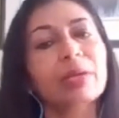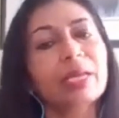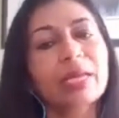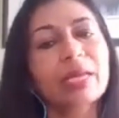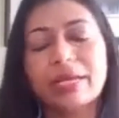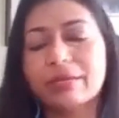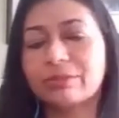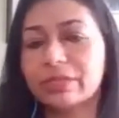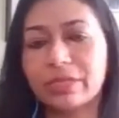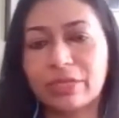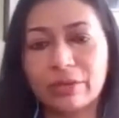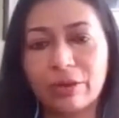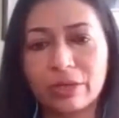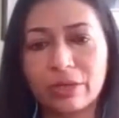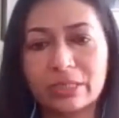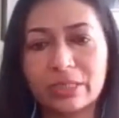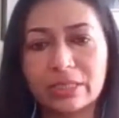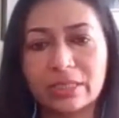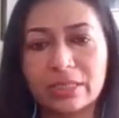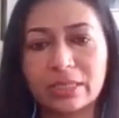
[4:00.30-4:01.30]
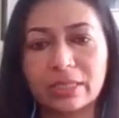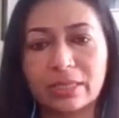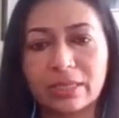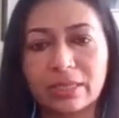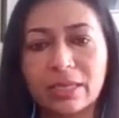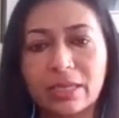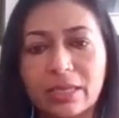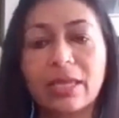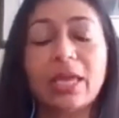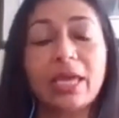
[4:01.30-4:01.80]
hydrogen and oxygen.
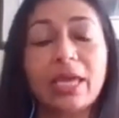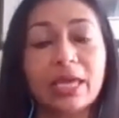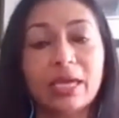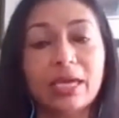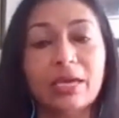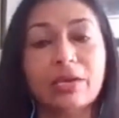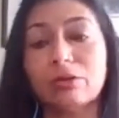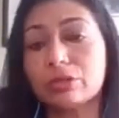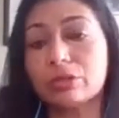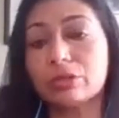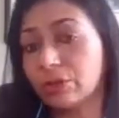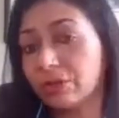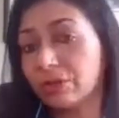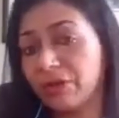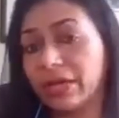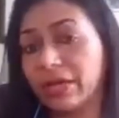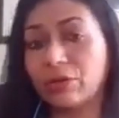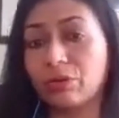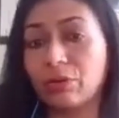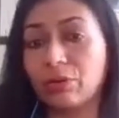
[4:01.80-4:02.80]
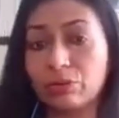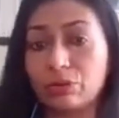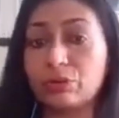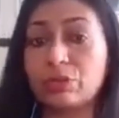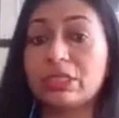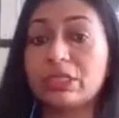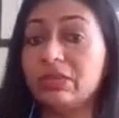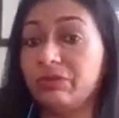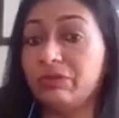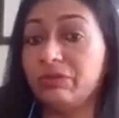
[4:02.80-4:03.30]
Here also, if I go to
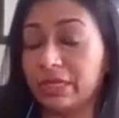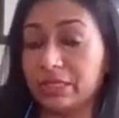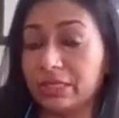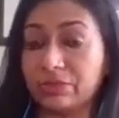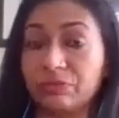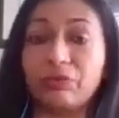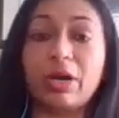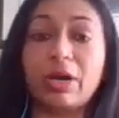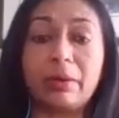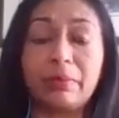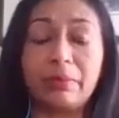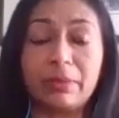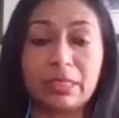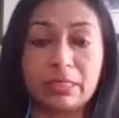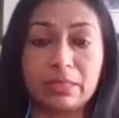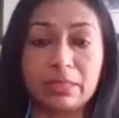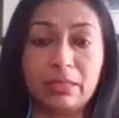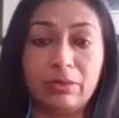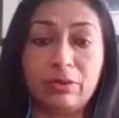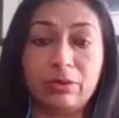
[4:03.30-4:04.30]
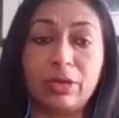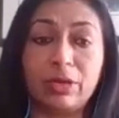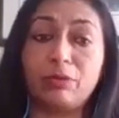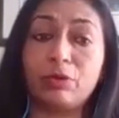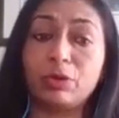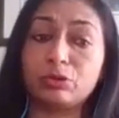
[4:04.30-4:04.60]
CVS pharmacy or I